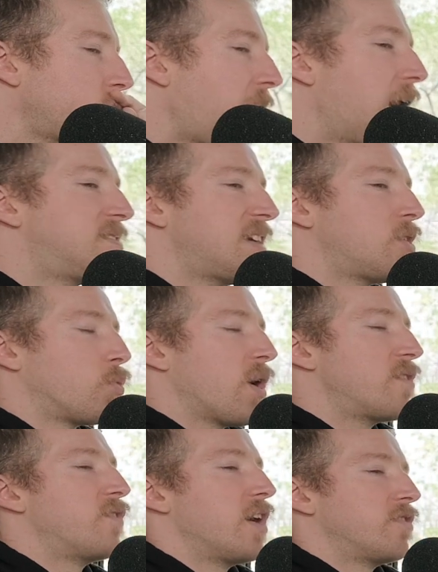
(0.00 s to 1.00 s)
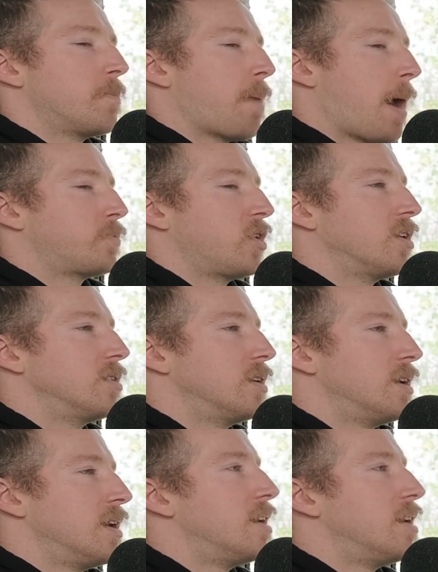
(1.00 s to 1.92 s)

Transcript: I'd say the red velvet Pop-Tart